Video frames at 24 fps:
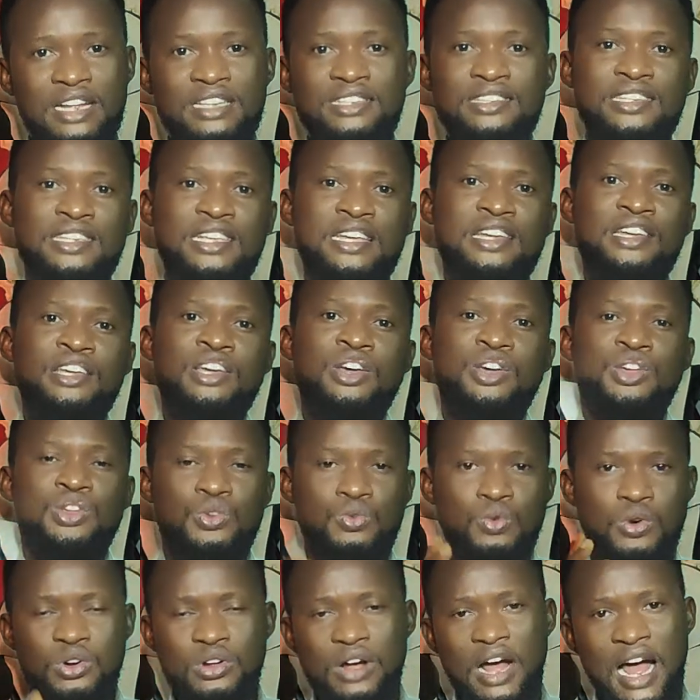let's say
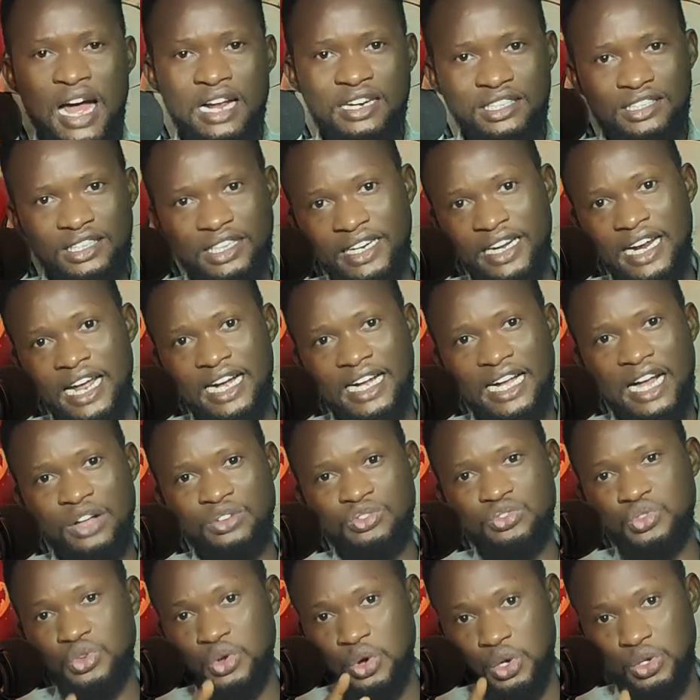you want to add 3
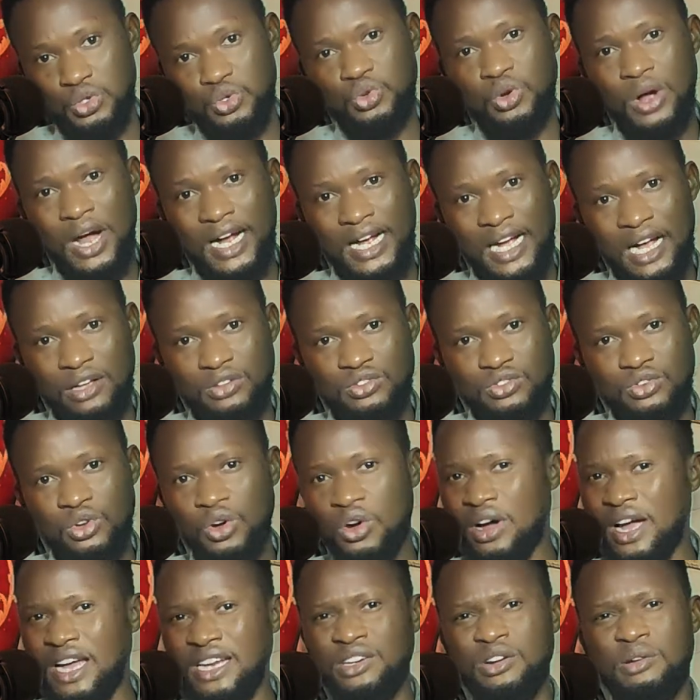accounts or 2 accounts
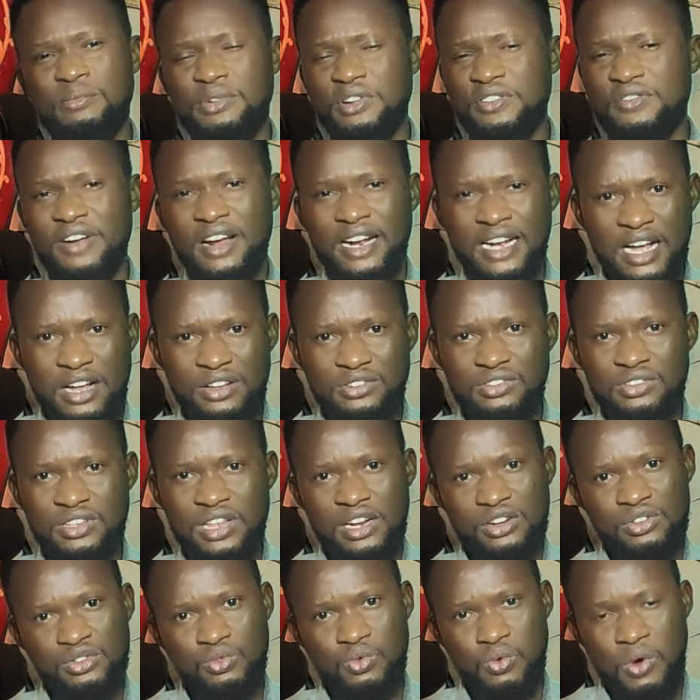or any number of accounts
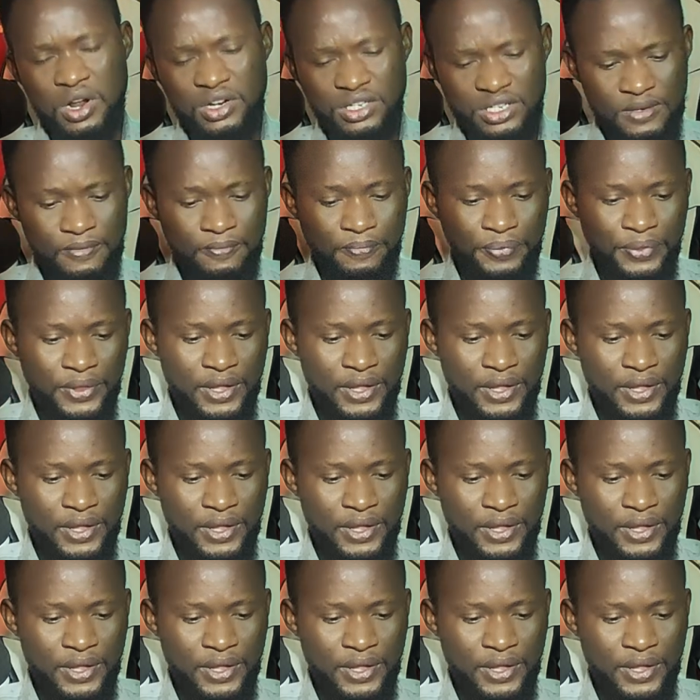that you want,